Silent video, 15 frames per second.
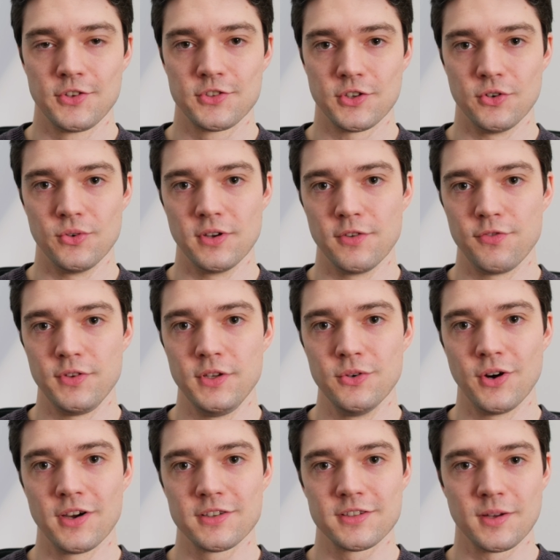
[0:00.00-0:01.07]
So if
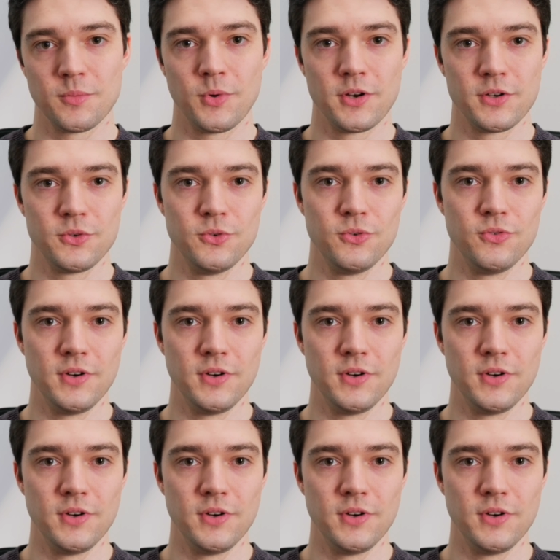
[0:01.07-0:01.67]
you are someone who